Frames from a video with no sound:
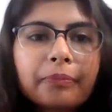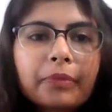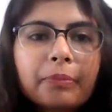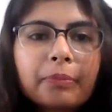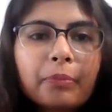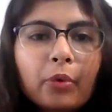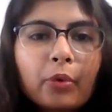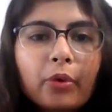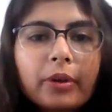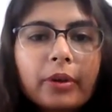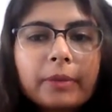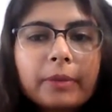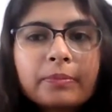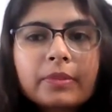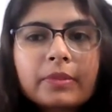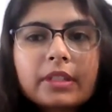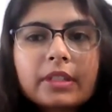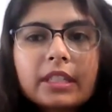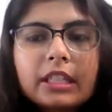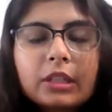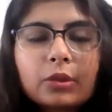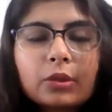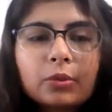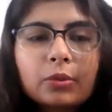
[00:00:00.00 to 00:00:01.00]

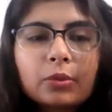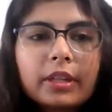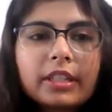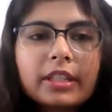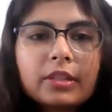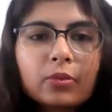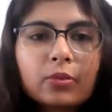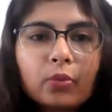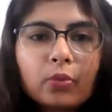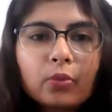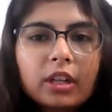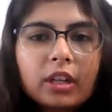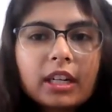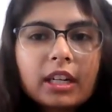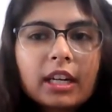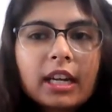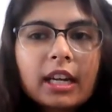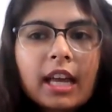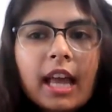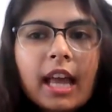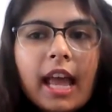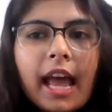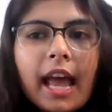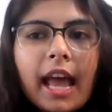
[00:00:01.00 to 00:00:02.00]
poems into his work.
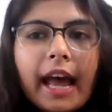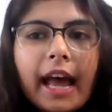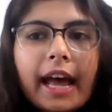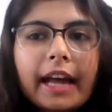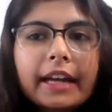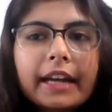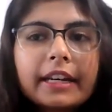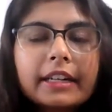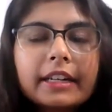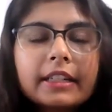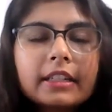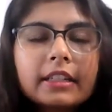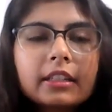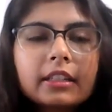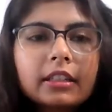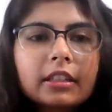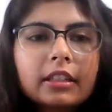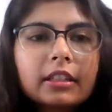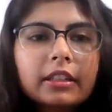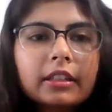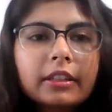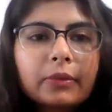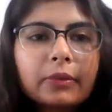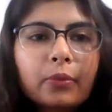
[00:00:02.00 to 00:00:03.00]
And
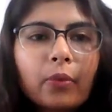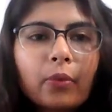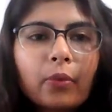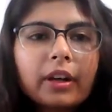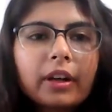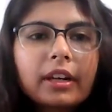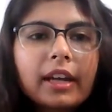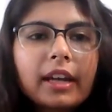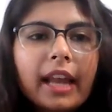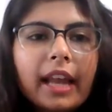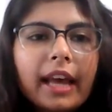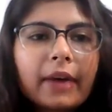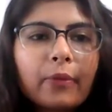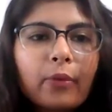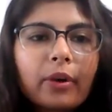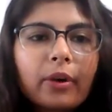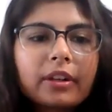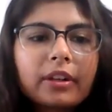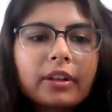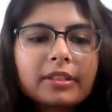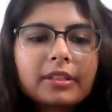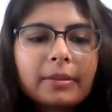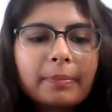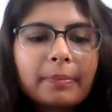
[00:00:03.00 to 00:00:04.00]
what
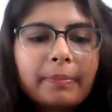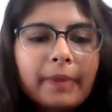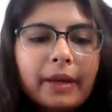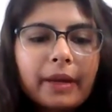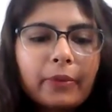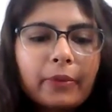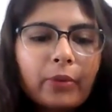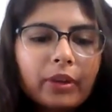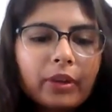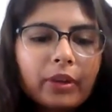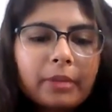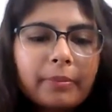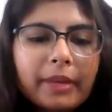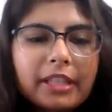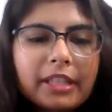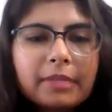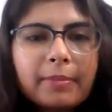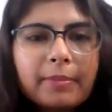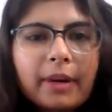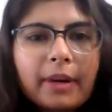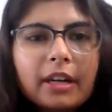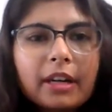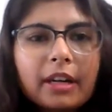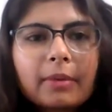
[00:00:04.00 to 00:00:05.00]
the
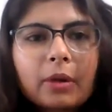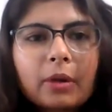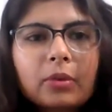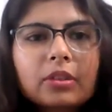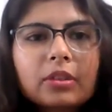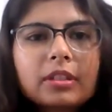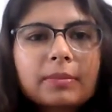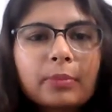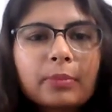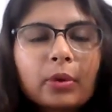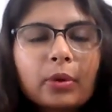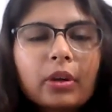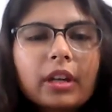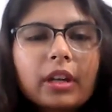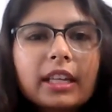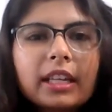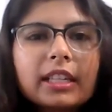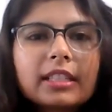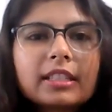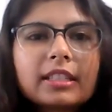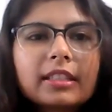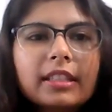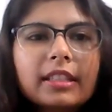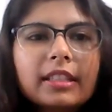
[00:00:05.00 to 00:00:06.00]
best part about his book
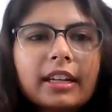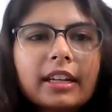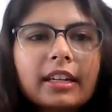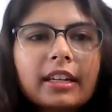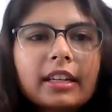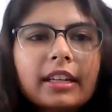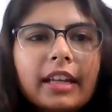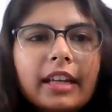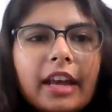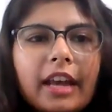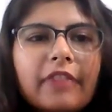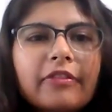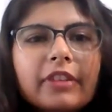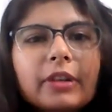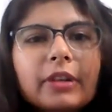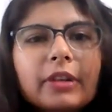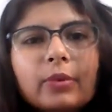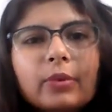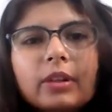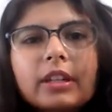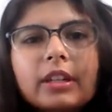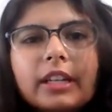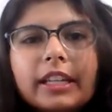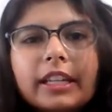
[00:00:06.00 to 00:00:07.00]
is that every
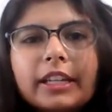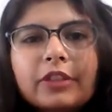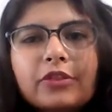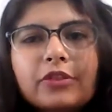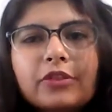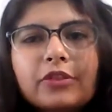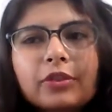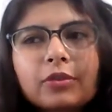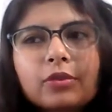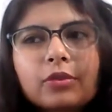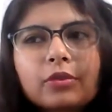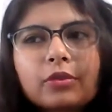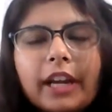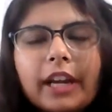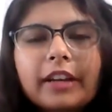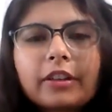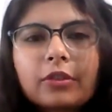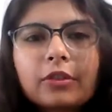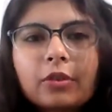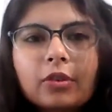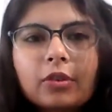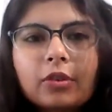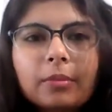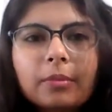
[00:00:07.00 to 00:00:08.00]
word hits you right
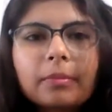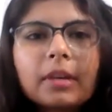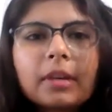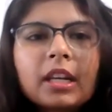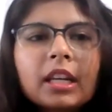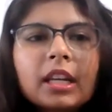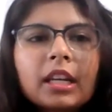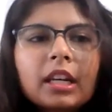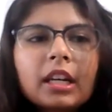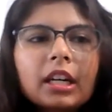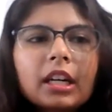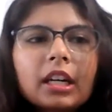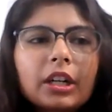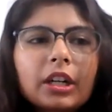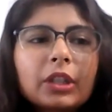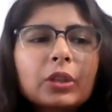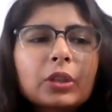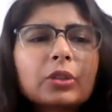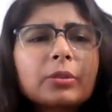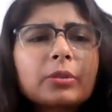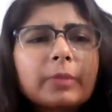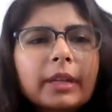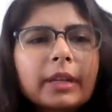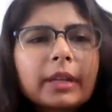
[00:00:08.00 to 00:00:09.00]
at home,
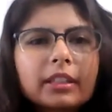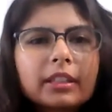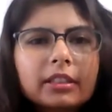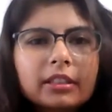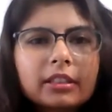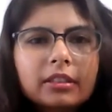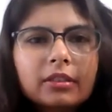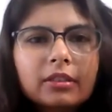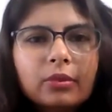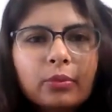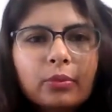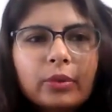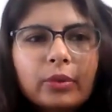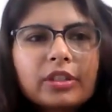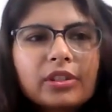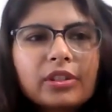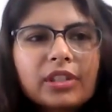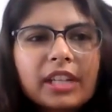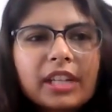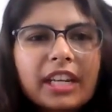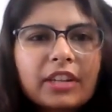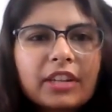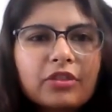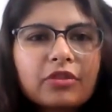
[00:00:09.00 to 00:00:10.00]
no matter which
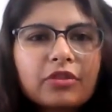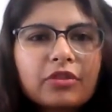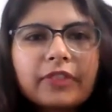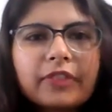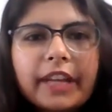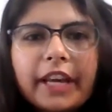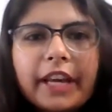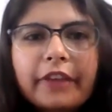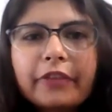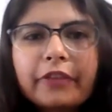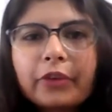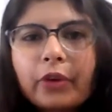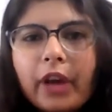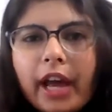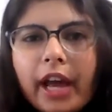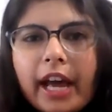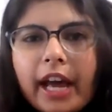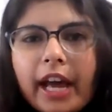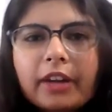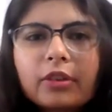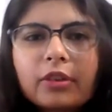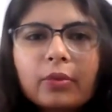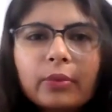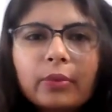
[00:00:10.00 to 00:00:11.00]
stage of life you're
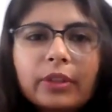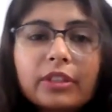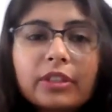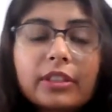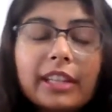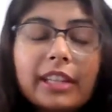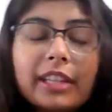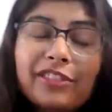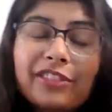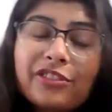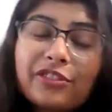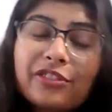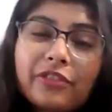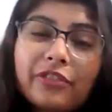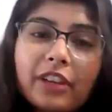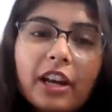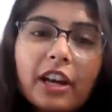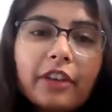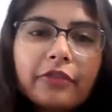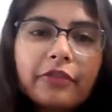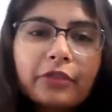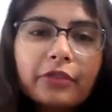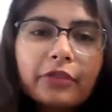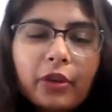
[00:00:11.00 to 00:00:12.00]
at, which stage of
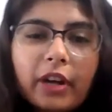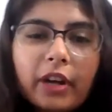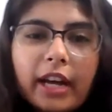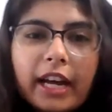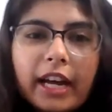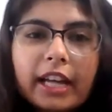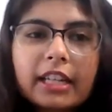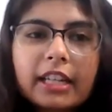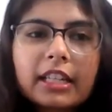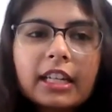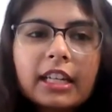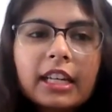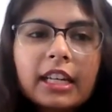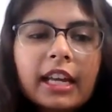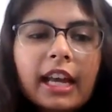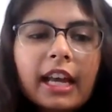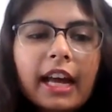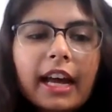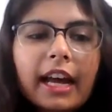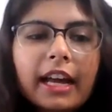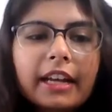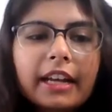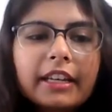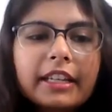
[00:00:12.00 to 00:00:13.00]
love you're at.
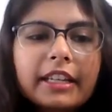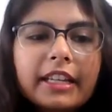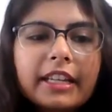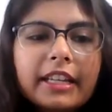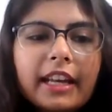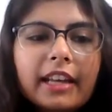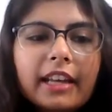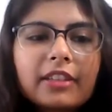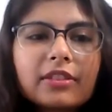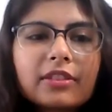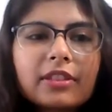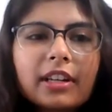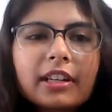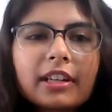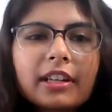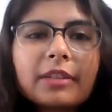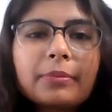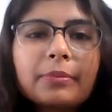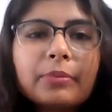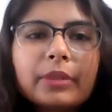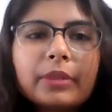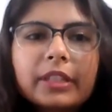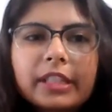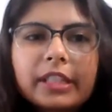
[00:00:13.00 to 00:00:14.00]
And he has done
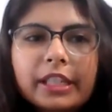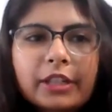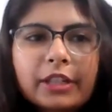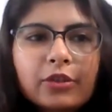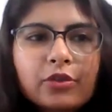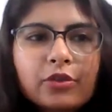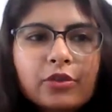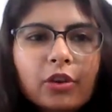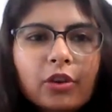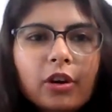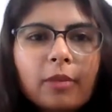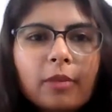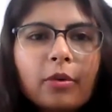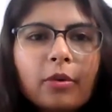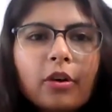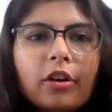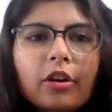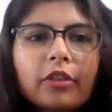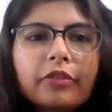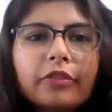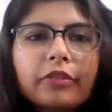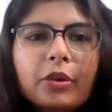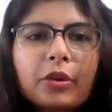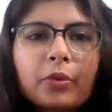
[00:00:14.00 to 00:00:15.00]
a brilliant job
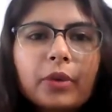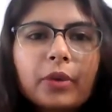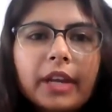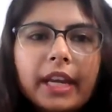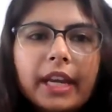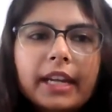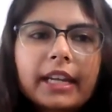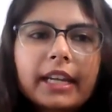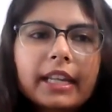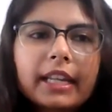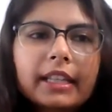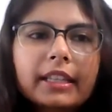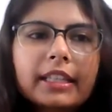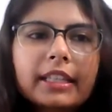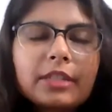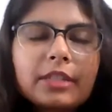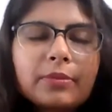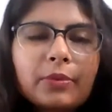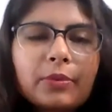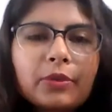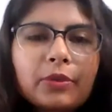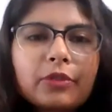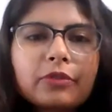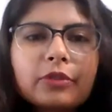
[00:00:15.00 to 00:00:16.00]
of curating
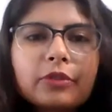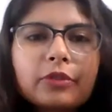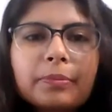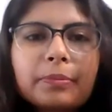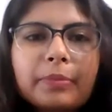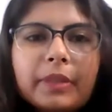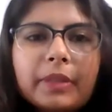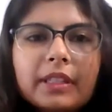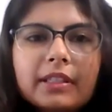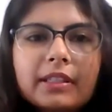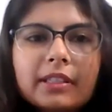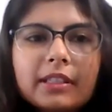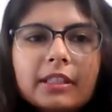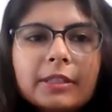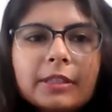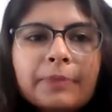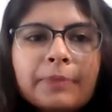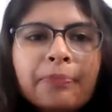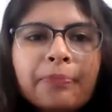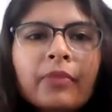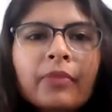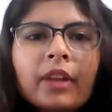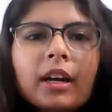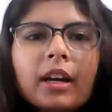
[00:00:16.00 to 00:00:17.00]
these beautiful pieces.
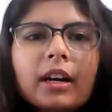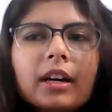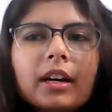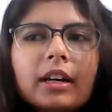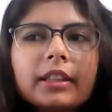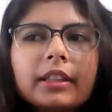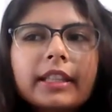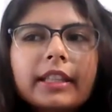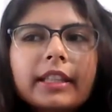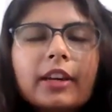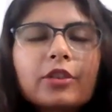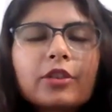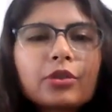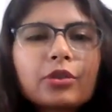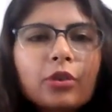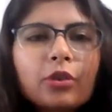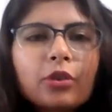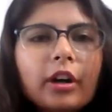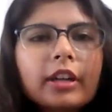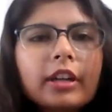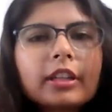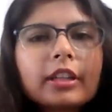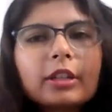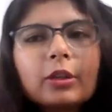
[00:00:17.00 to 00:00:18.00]
They are
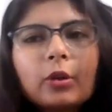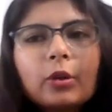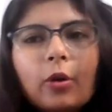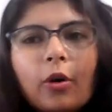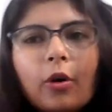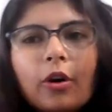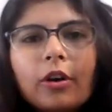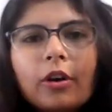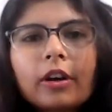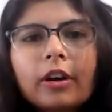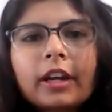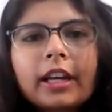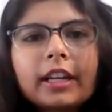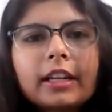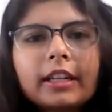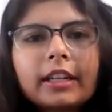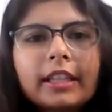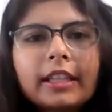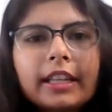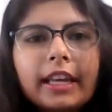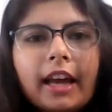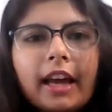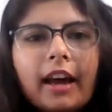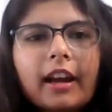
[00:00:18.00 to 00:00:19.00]
short and long,
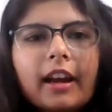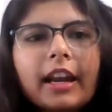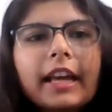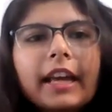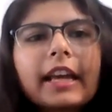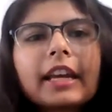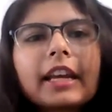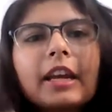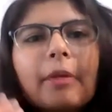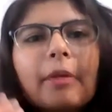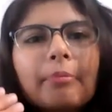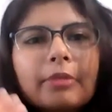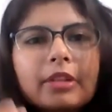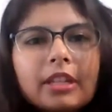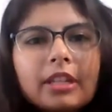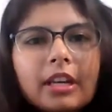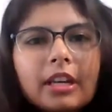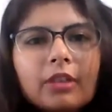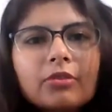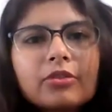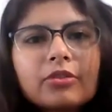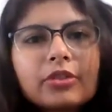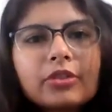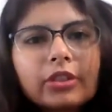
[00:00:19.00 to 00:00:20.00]
and they are like an up and
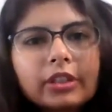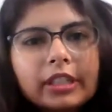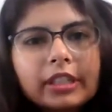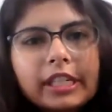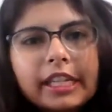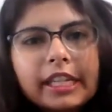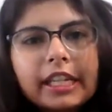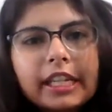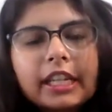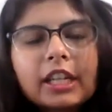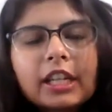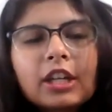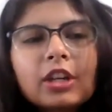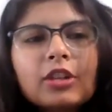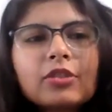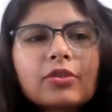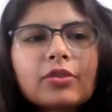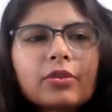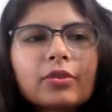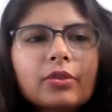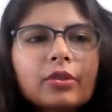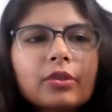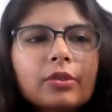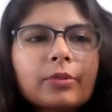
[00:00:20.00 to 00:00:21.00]
down journey.
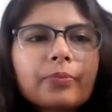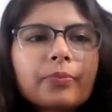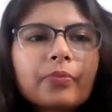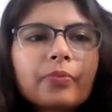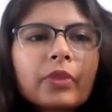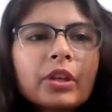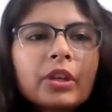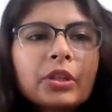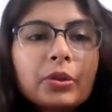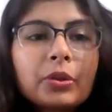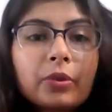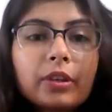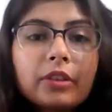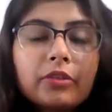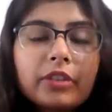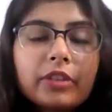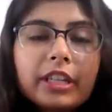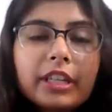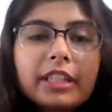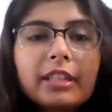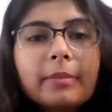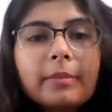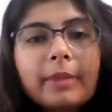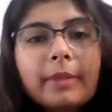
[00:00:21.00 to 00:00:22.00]
So you can
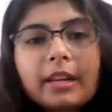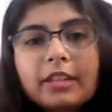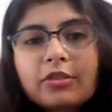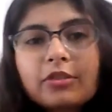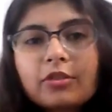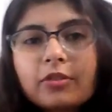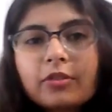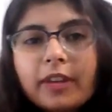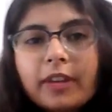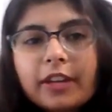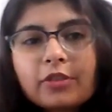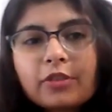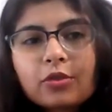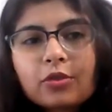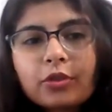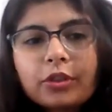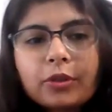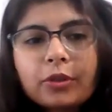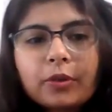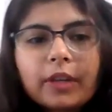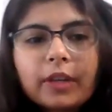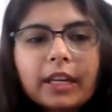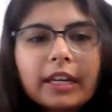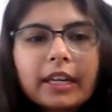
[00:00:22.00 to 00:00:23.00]
read them at a stretch, or
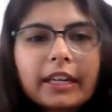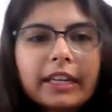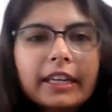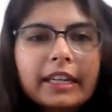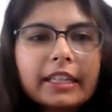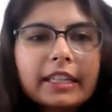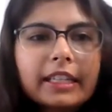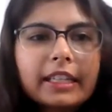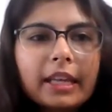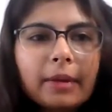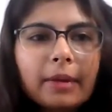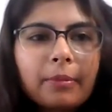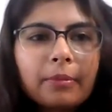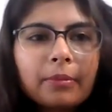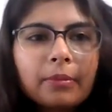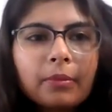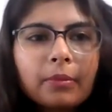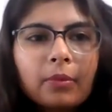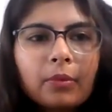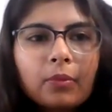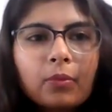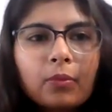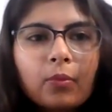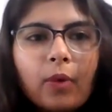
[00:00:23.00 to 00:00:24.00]
you can read
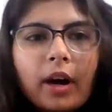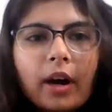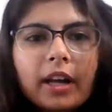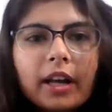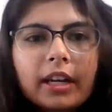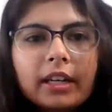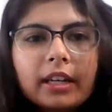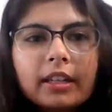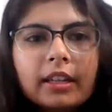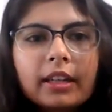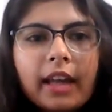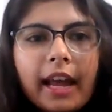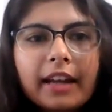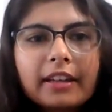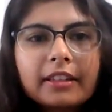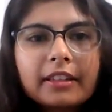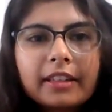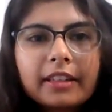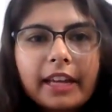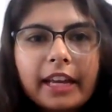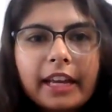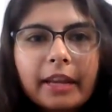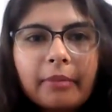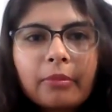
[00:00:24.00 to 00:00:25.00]
them one at a
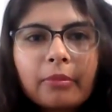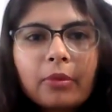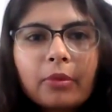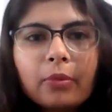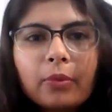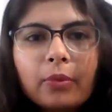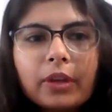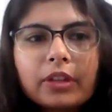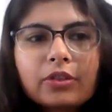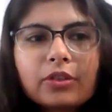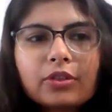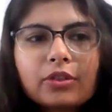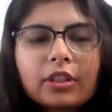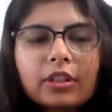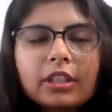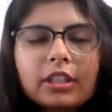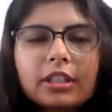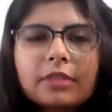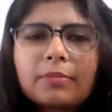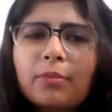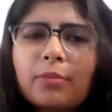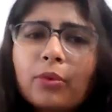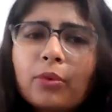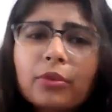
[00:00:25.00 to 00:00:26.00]
time, which
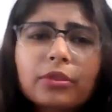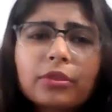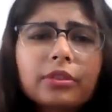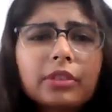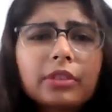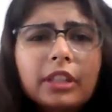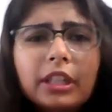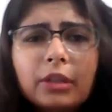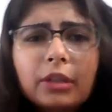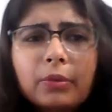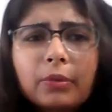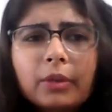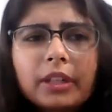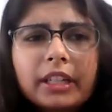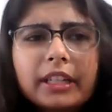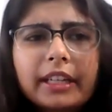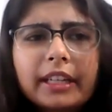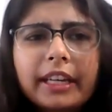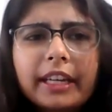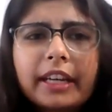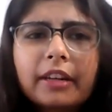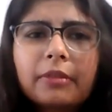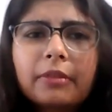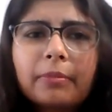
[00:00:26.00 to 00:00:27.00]
is both equally
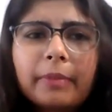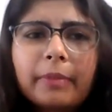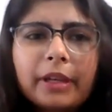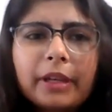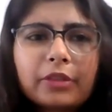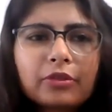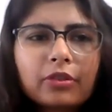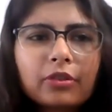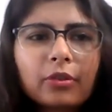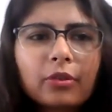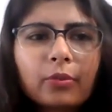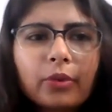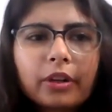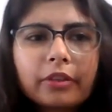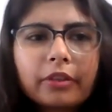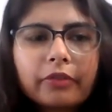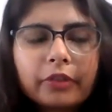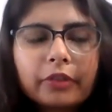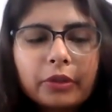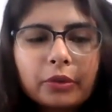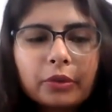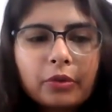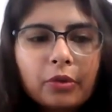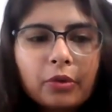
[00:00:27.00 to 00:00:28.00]
great based on whatever you